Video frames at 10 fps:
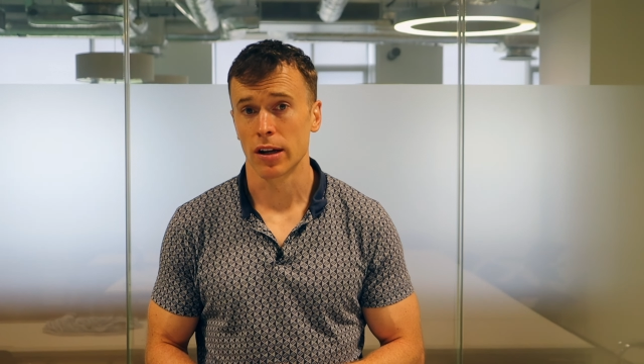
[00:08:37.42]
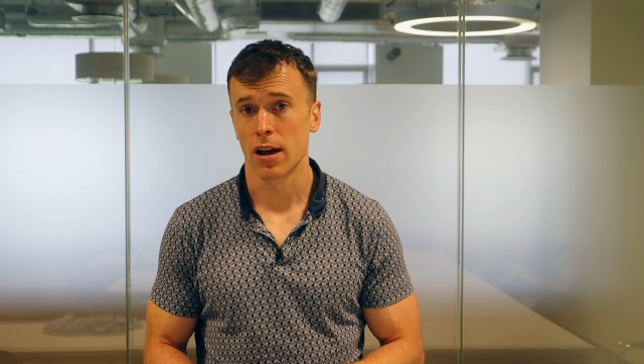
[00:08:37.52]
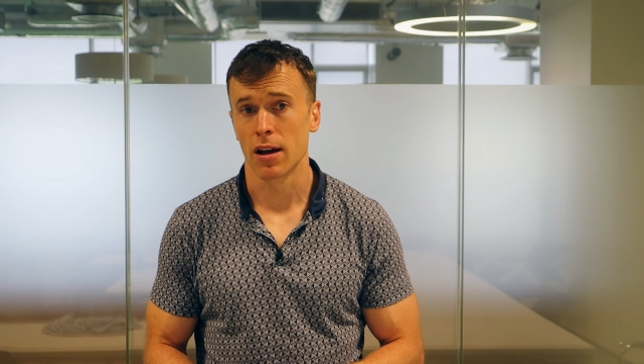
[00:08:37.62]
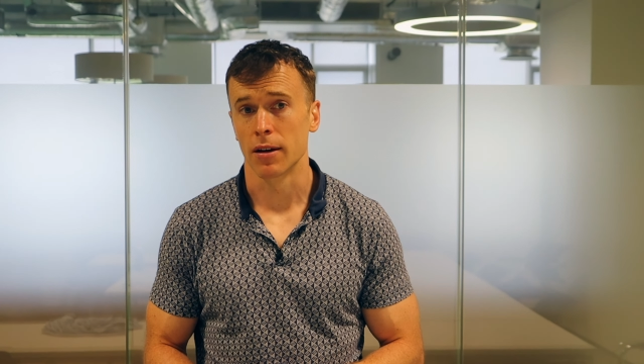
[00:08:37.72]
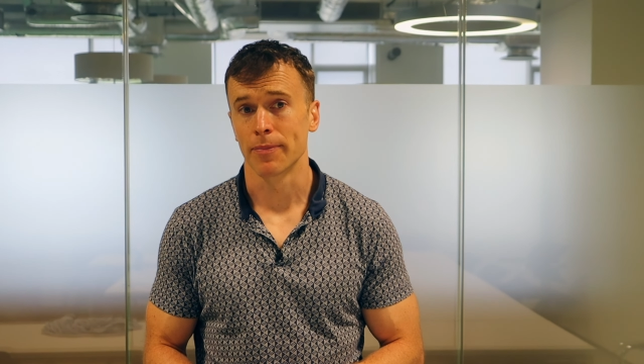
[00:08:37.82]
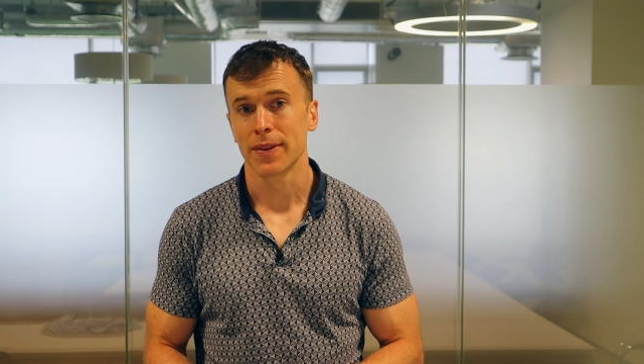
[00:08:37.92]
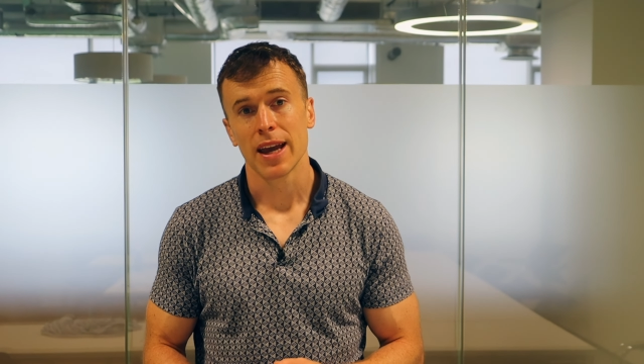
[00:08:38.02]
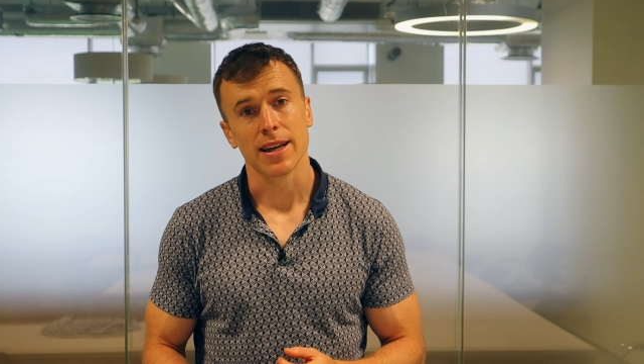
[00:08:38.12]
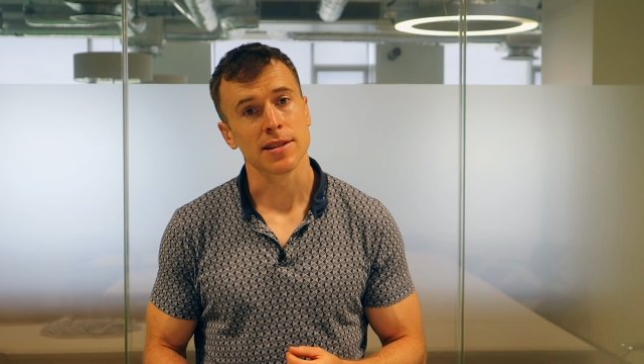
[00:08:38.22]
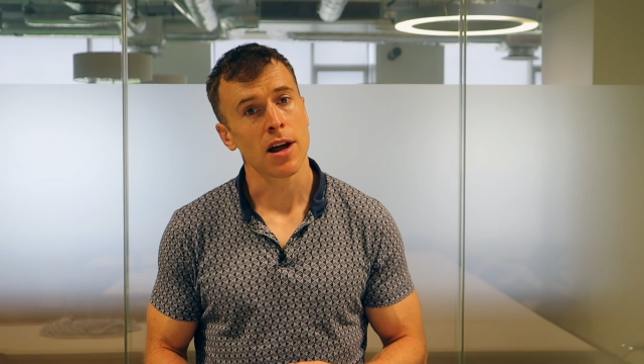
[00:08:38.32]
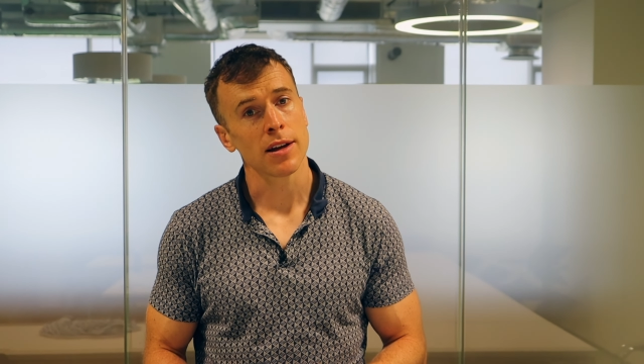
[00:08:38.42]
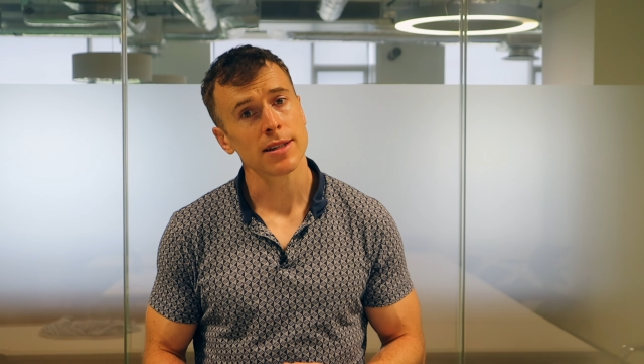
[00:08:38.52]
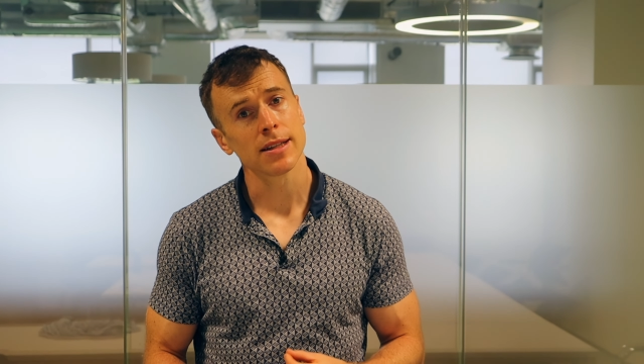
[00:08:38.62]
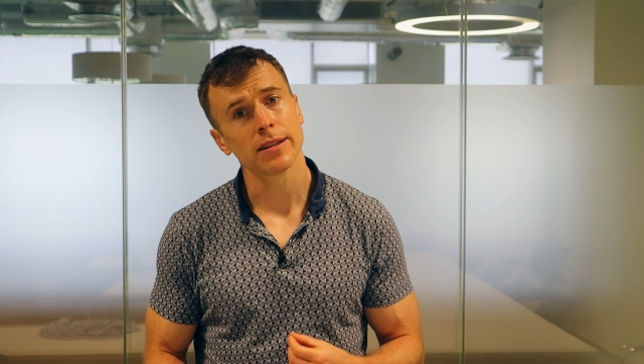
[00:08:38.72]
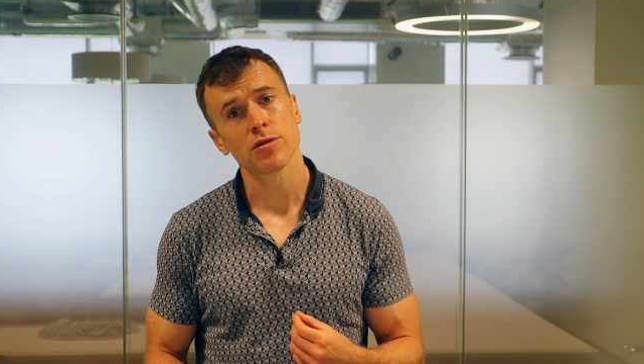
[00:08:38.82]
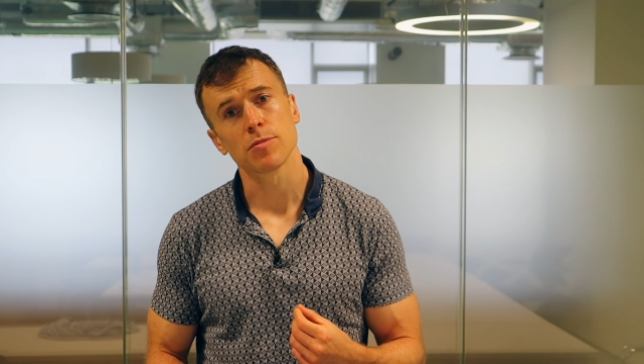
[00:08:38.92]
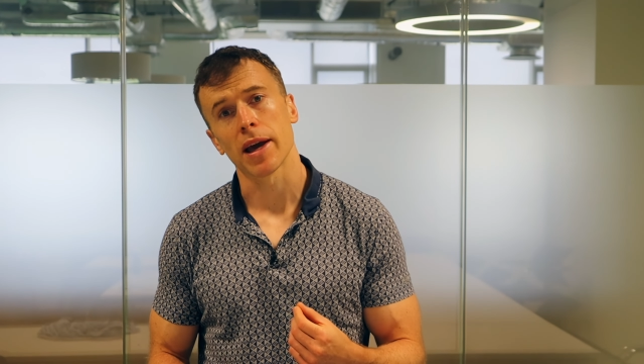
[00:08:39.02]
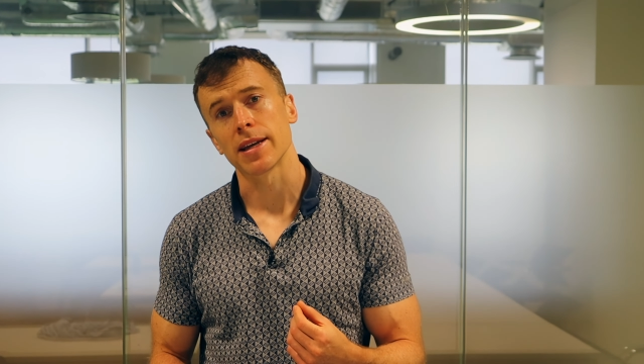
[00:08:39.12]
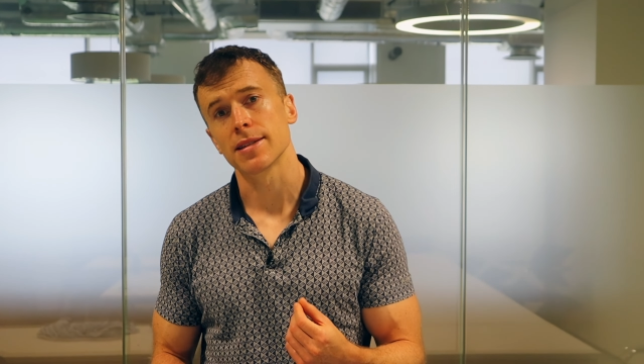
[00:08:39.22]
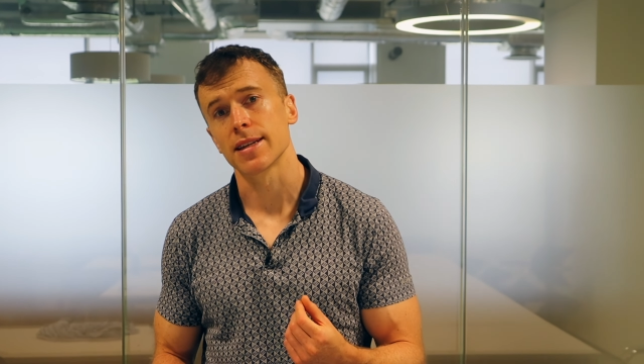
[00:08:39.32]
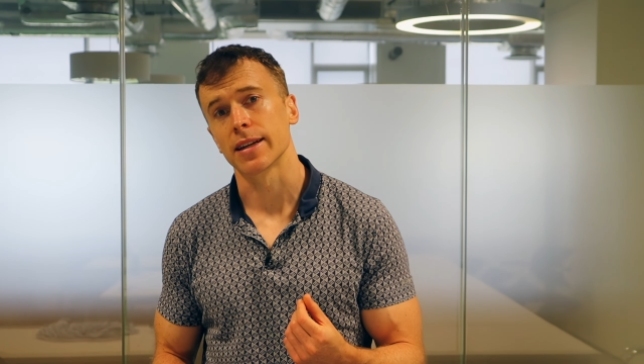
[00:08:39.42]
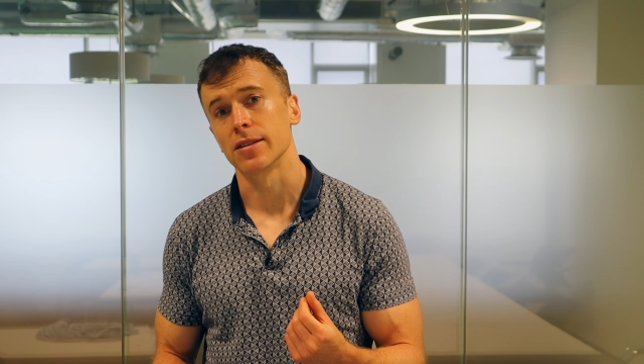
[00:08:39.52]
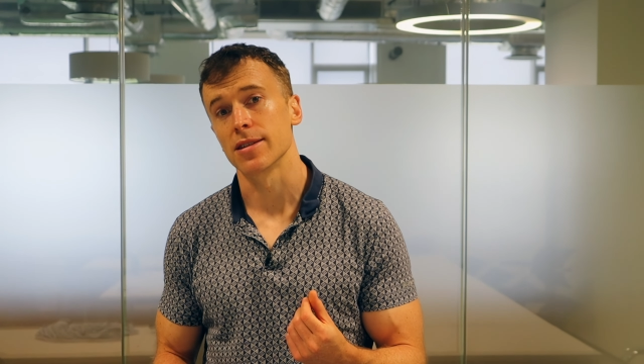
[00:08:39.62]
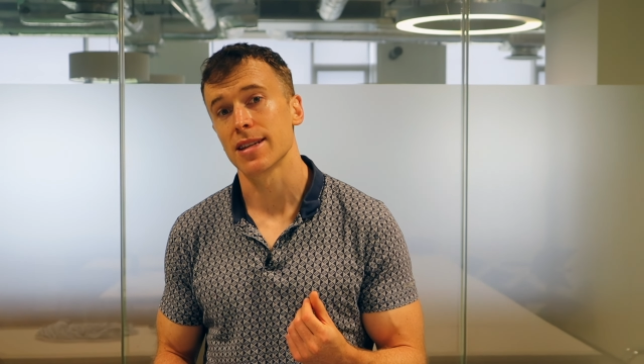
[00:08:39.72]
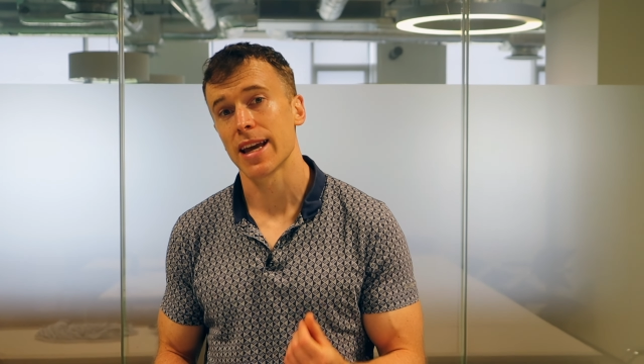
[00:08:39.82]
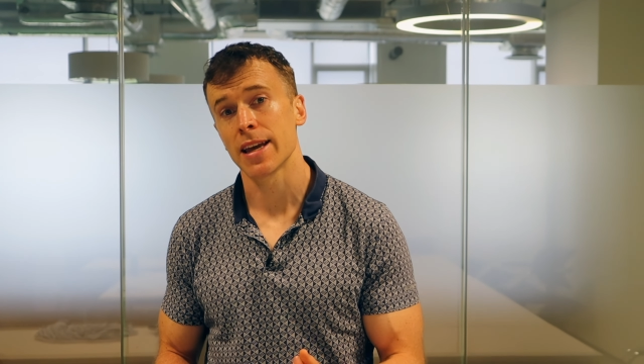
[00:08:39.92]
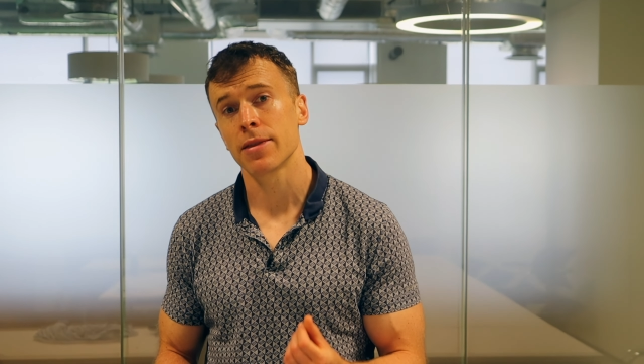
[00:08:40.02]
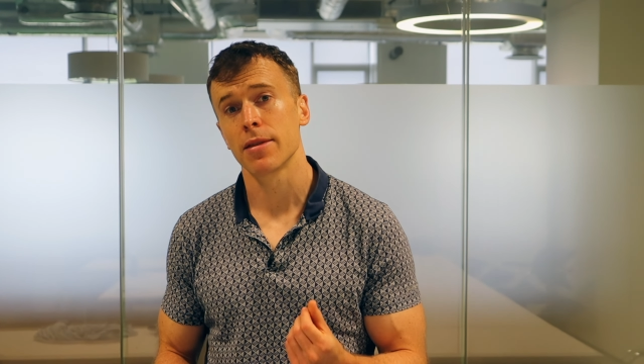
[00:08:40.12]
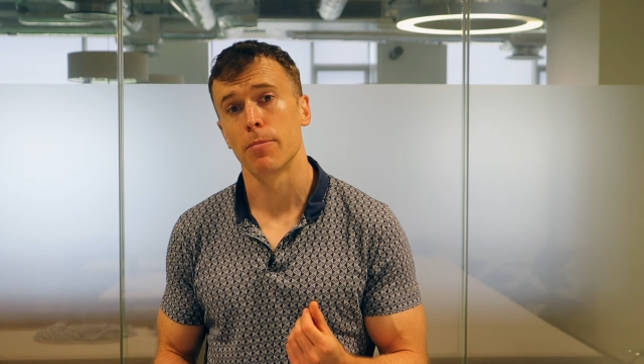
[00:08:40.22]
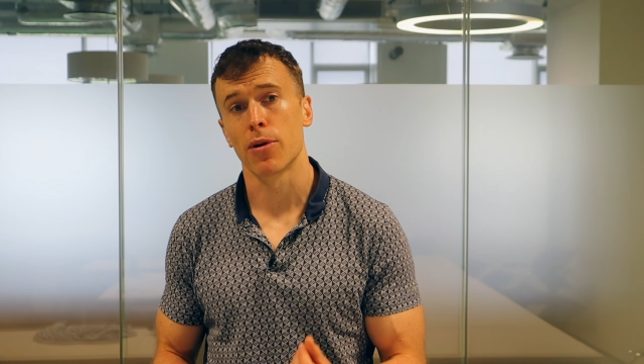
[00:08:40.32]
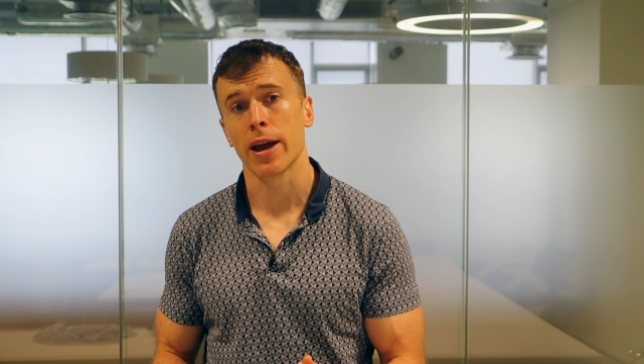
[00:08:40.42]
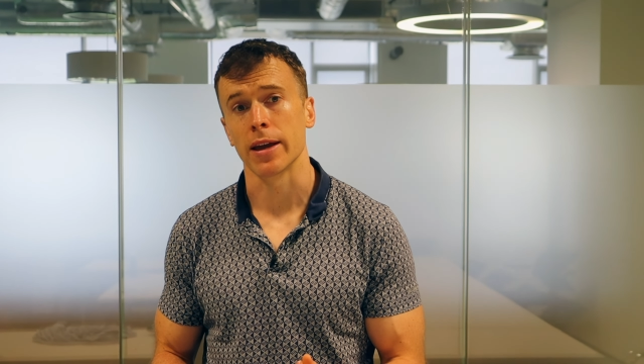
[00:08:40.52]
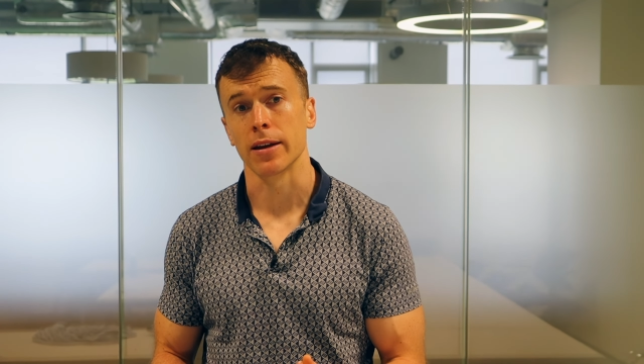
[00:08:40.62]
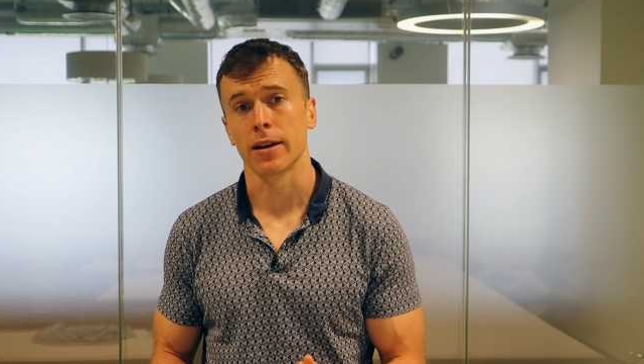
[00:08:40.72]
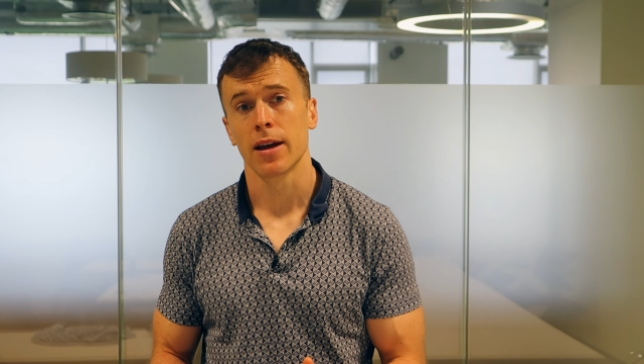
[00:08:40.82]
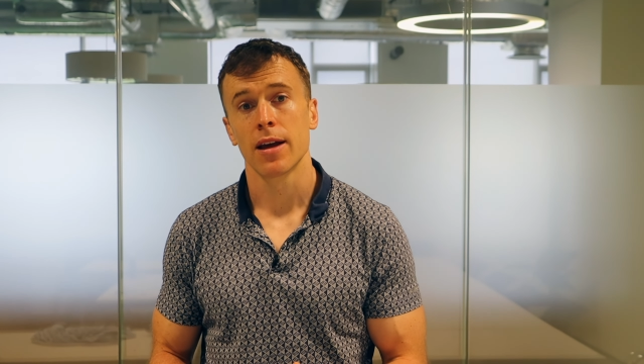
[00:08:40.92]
along, it's not until those pain signals hit the brain